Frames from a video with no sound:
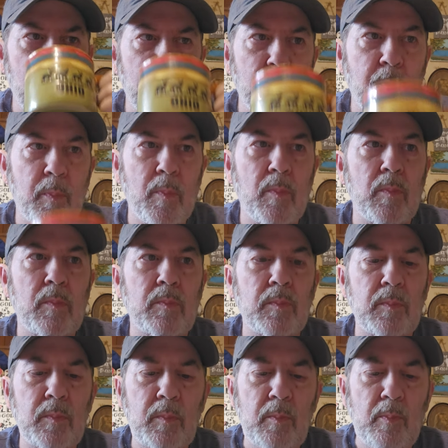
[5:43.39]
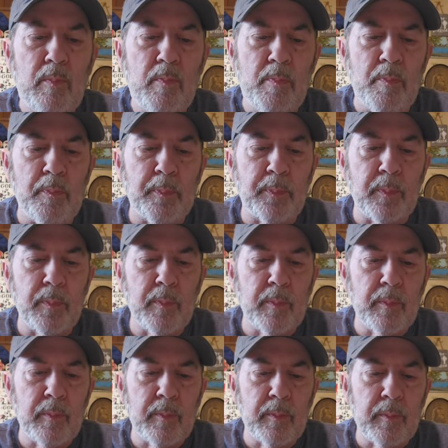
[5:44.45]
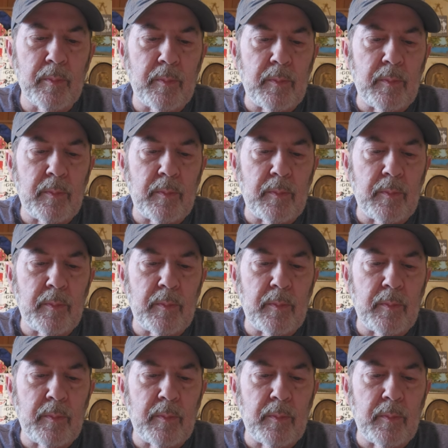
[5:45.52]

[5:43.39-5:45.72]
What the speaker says: No one is speaking in this clip.